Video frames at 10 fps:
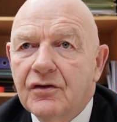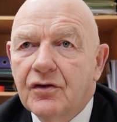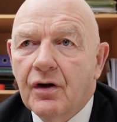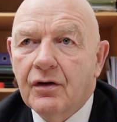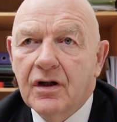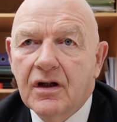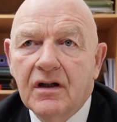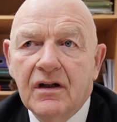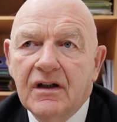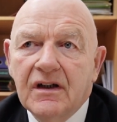30
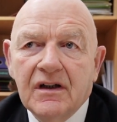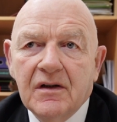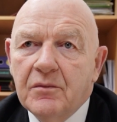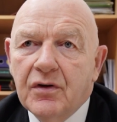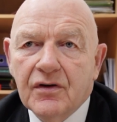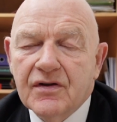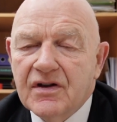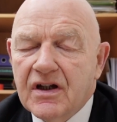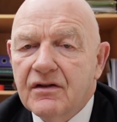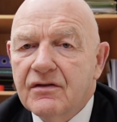plus
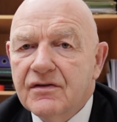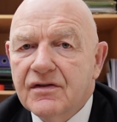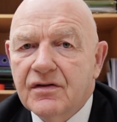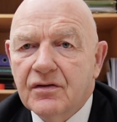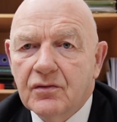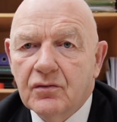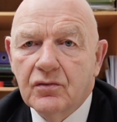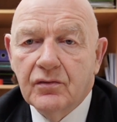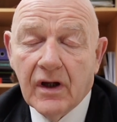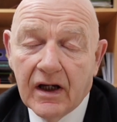years to
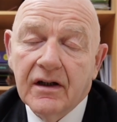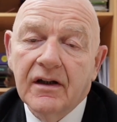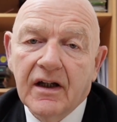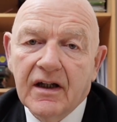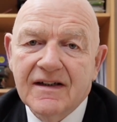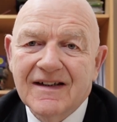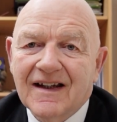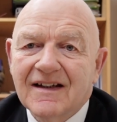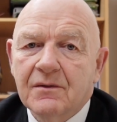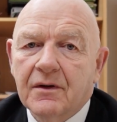
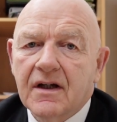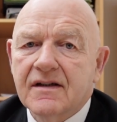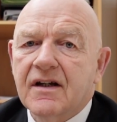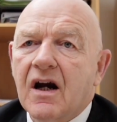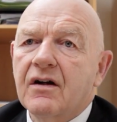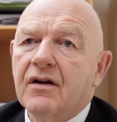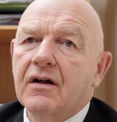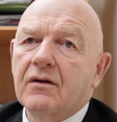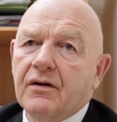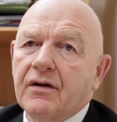1986 when I started
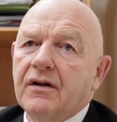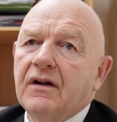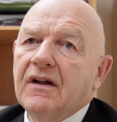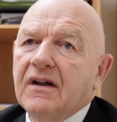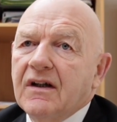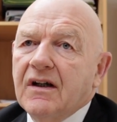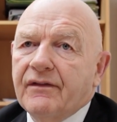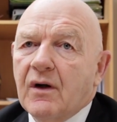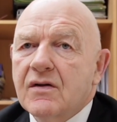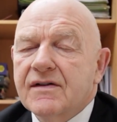out,
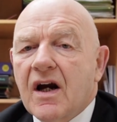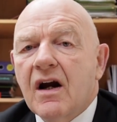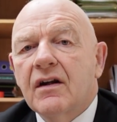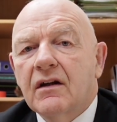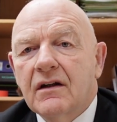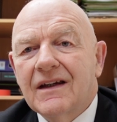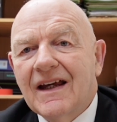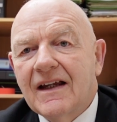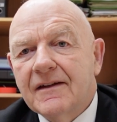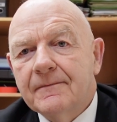if I was starting
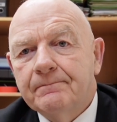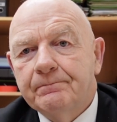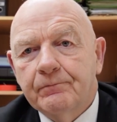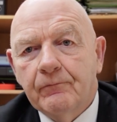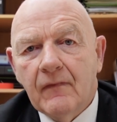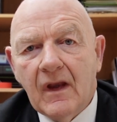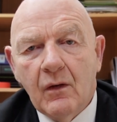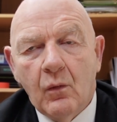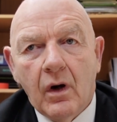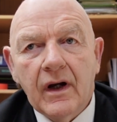again,
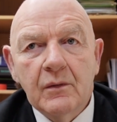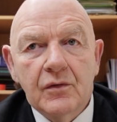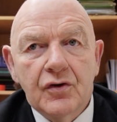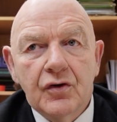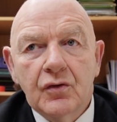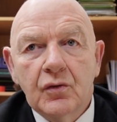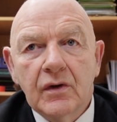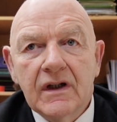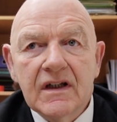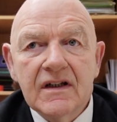what I would
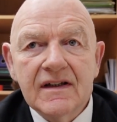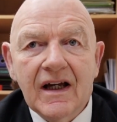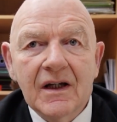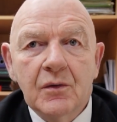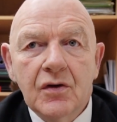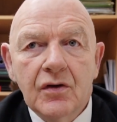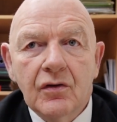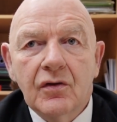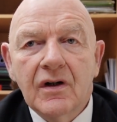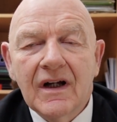do is I would
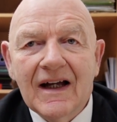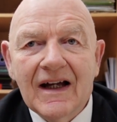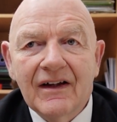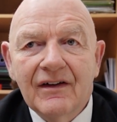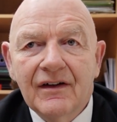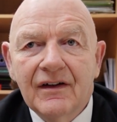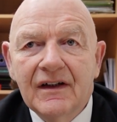look at